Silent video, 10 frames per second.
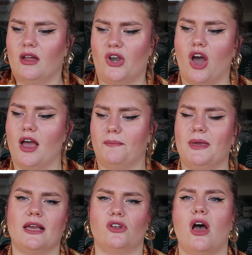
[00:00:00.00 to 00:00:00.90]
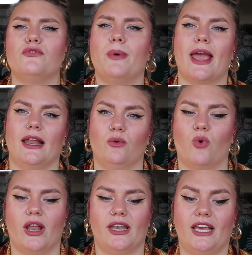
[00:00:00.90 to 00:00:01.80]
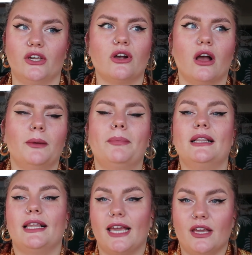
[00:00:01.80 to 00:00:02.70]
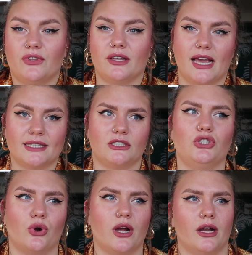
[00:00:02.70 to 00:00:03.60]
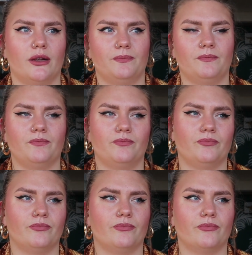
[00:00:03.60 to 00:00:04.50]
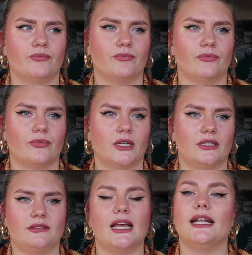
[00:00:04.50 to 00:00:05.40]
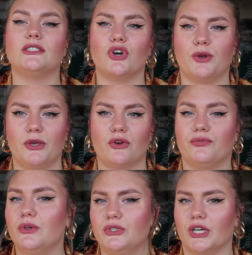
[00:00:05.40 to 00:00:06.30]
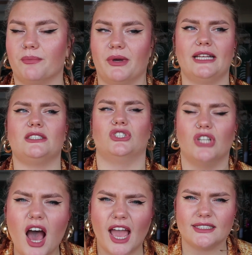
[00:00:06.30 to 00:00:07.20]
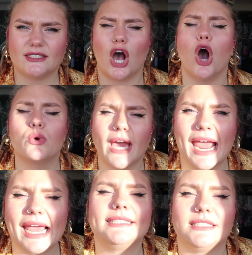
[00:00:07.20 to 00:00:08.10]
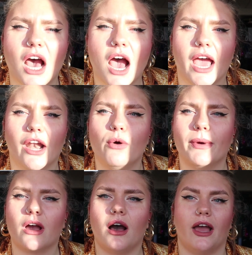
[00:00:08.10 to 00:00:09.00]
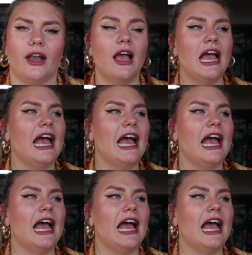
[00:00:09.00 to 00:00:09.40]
not being loved by anyone, then you're gonna believe that that's your that that's gonna be your future, but it's not. Okay, it's not. Oh my god,